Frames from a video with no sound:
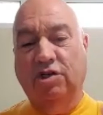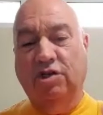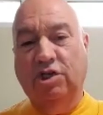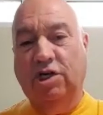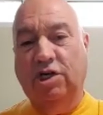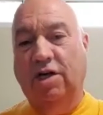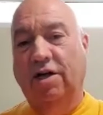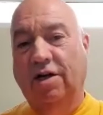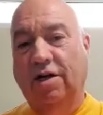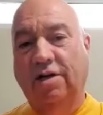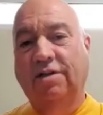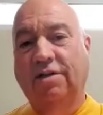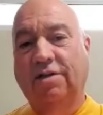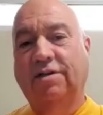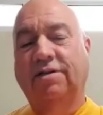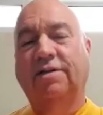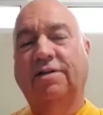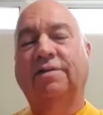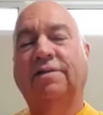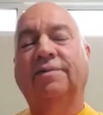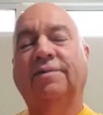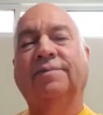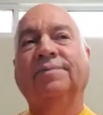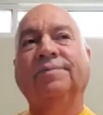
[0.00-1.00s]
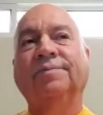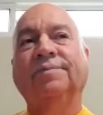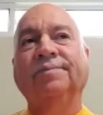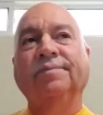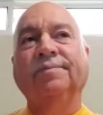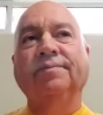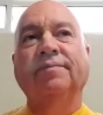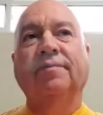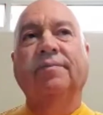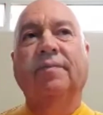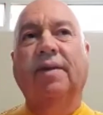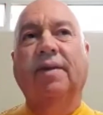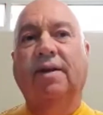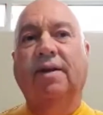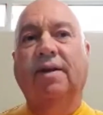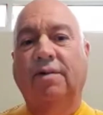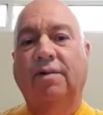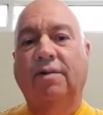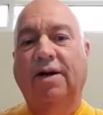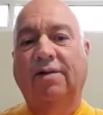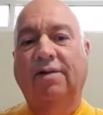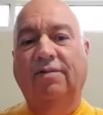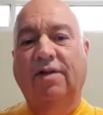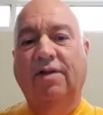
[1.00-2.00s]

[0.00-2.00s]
jaws and whatever.